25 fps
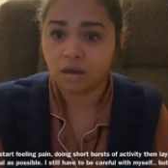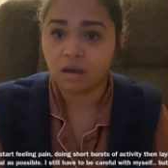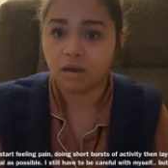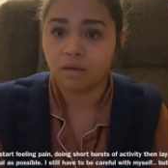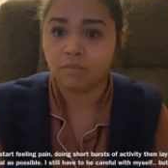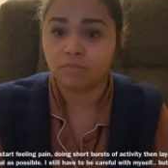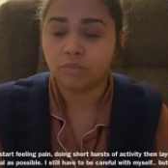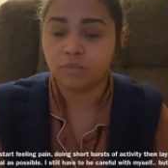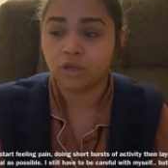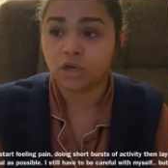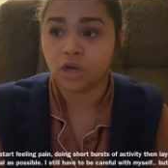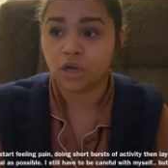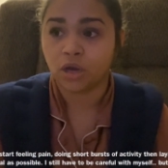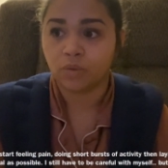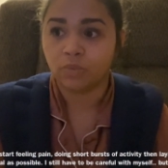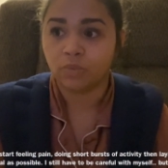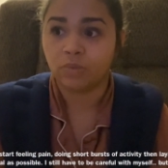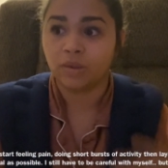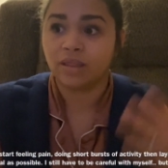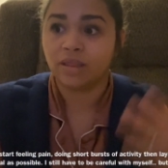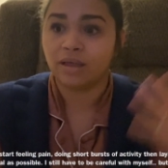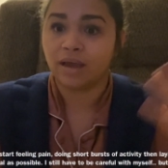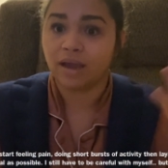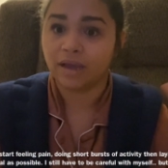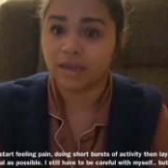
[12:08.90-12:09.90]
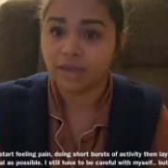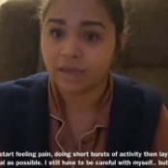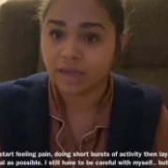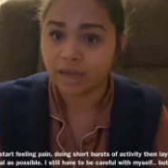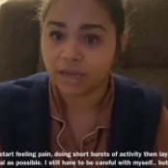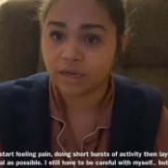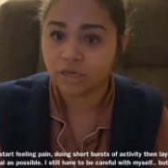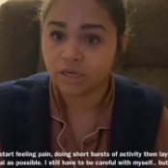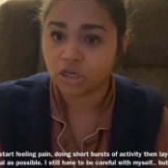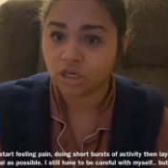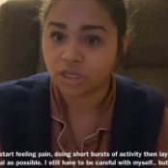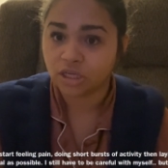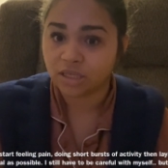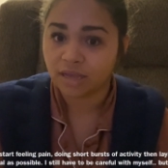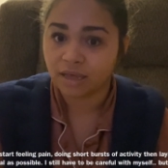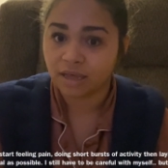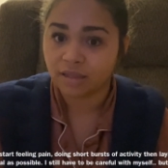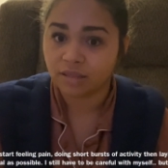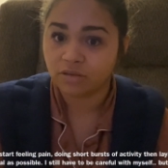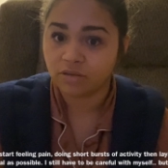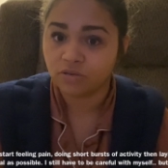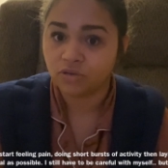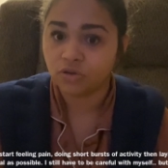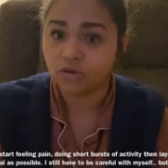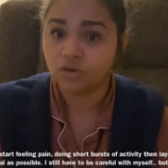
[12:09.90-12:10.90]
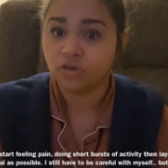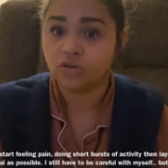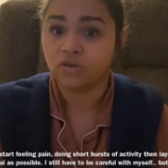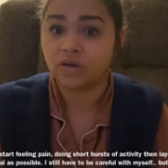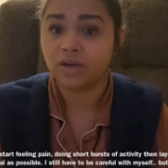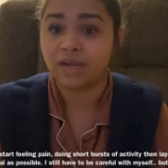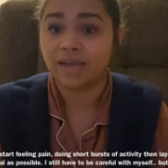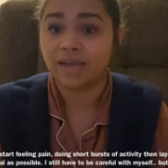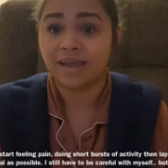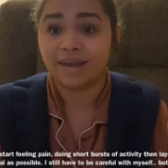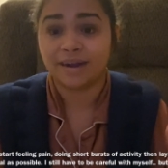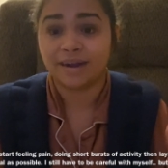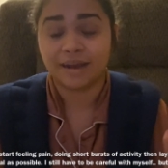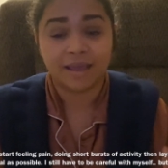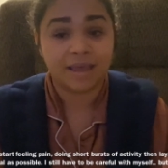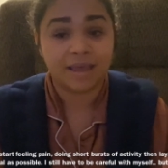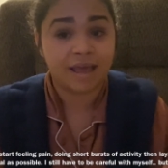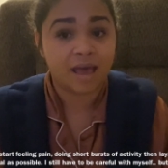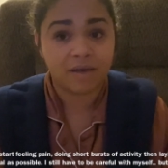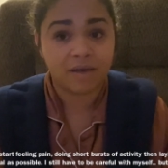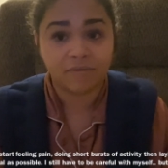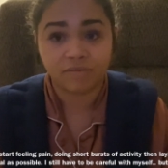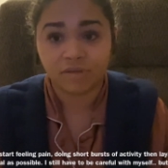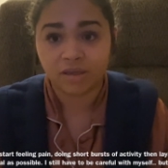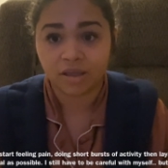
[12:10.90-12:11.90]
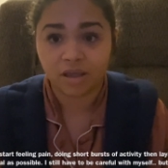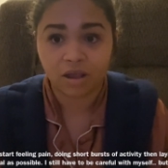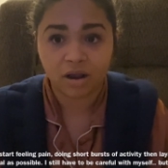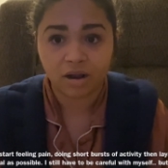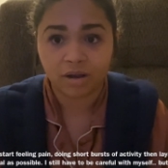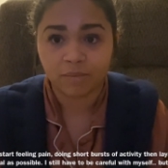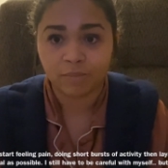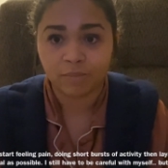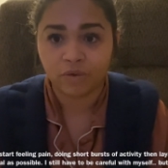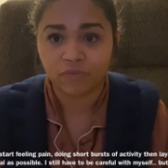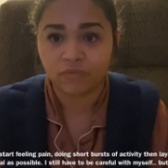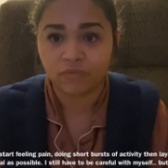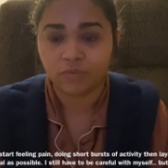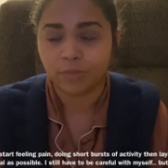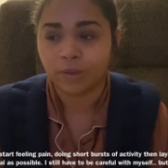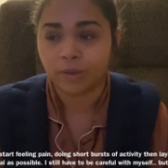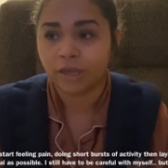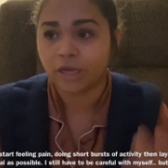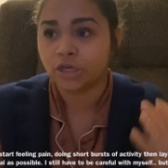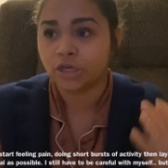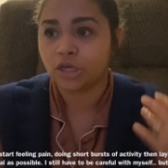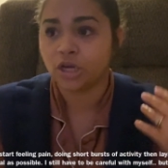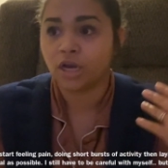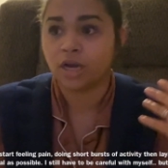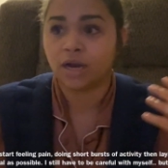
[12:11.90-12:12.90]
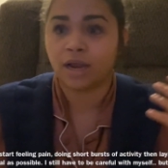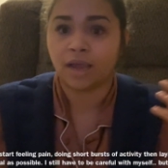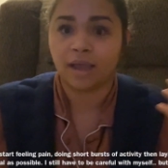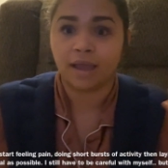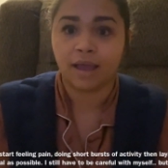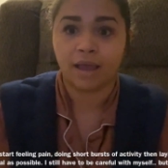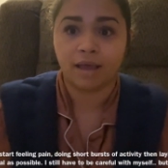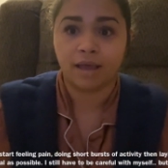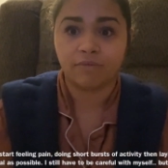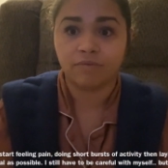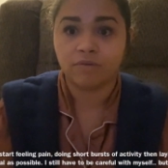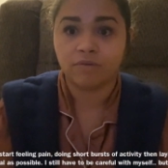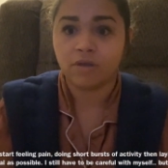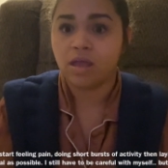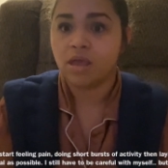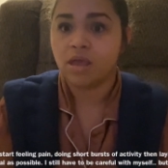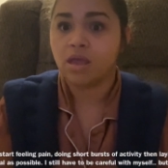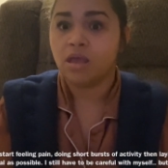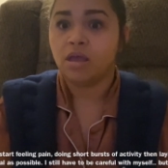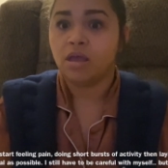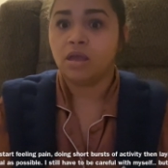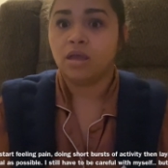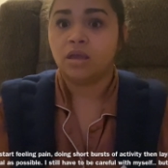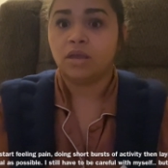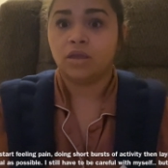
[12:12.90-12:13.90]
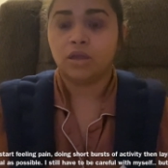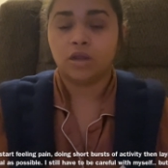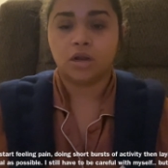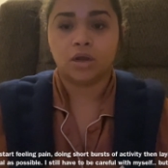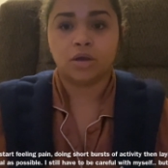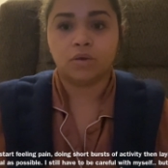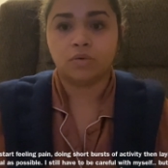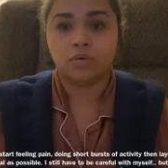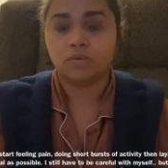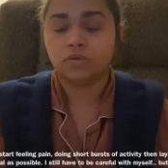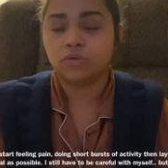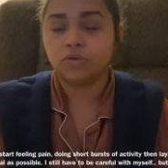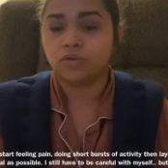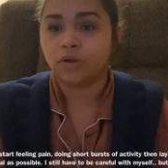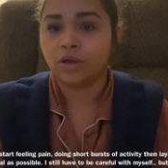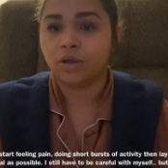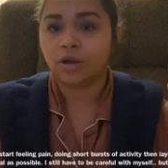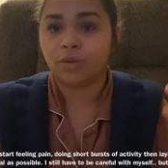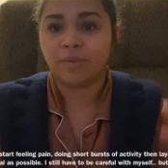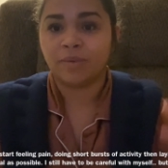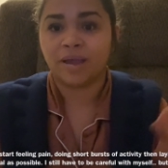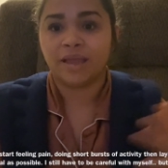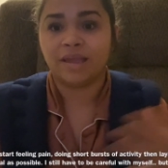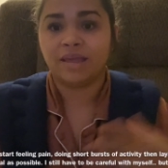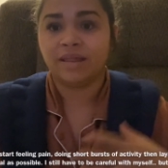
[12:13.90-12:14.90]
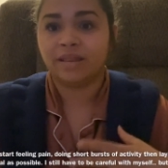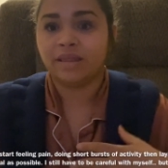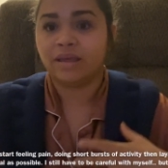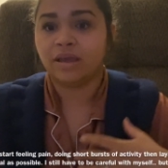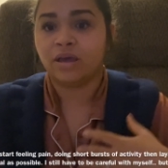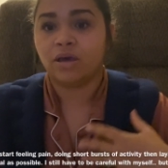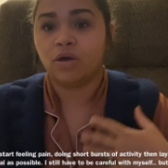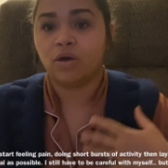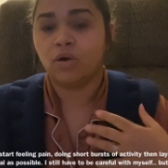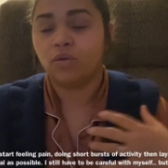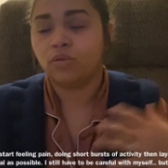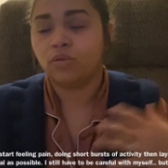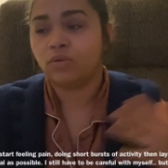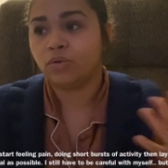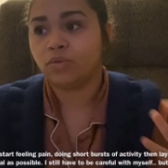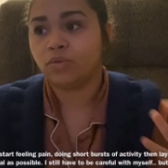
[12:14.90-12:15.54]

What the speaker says: You know, I had just had the surgery, and I have Chiari malformation. I have, you know, Syringomyelia.